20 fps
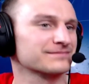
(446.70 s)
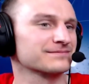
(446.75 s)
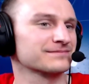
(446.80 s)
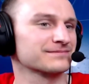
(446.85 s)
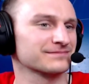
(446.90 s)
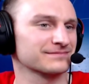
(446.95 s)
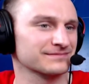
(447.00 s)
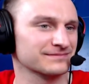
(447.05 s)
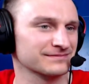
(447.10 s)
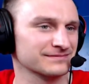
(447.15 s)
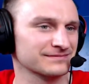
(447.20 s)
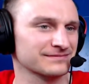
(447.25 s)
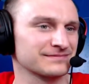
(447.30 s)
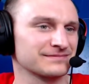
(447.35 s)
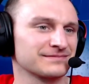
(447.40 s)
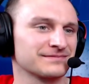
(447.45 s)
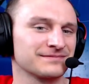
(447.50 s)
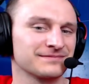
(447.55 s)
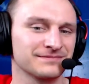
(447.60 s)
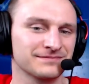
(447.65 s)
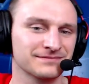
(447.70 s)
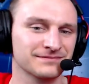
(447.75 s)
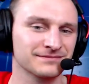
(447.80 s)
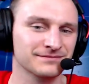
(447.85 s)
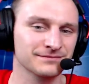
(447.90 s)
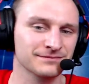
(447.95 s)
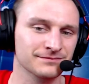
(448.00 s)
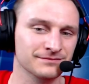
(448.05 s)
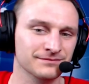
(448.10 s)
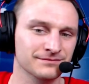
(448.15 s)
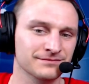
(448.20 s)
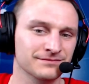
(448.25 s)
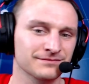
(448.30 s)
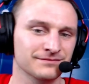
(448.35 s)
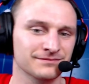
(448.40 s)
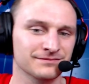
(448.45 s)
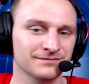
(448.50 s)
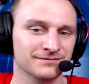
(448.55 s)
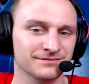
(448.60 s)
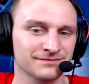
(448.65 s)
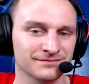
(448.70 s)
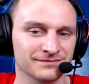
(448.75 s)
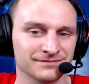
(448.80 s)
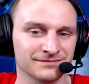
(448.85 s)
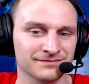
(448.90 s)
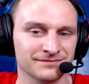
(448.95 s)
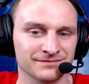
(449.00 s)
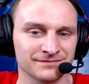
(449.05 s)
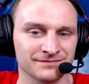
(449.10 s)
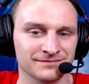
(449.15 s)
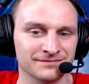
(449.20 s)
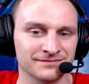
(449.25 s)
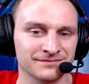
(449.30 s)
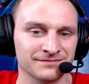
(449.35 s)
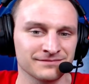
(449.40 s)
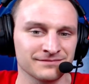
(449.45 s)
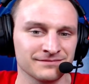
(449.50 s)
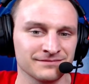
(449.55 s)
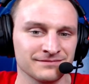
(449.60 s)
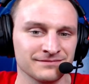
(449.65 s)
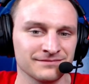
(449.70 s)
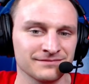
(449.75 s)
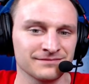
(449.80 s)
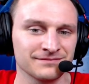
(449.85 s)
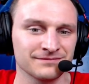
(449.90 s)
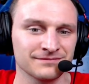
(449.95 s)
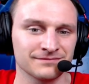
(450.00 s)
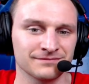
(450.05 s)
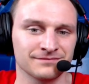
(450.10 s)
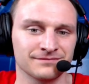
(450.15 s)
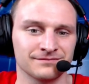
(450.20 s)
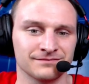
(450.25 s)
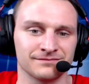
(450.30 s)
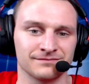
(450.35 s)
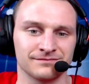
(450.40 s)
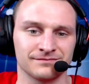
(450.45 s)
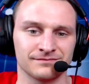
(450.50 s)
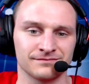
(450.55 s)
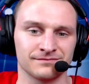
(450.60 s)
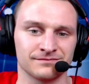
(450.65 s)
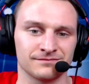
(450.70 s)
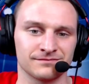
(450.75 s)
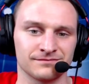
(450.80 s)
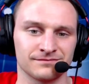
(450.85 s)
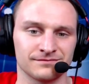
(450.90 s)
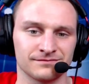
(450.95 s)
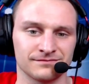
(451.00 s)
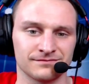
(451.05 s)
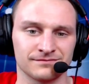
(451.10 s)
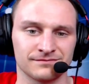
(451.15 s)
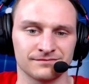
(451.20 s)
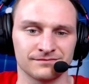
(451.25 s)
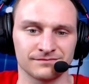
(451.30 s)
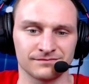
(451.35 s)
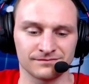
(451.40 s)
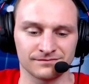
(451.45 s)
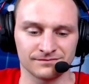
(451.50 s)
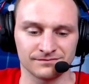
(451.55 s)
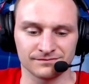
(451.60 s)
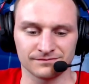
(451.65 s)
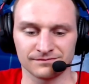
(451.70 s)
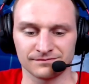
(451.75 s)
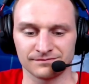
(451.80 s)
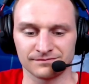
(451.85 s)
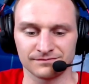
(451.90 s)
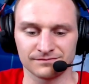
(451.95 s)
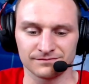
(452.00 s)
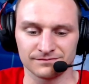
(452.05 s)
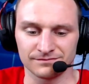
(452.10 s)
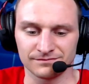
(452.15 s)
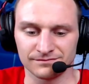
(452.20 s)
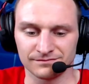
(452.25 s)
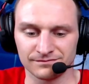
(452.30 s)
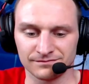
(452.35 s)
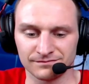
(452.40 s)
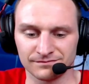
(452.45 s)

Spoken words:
The person shown says nothing.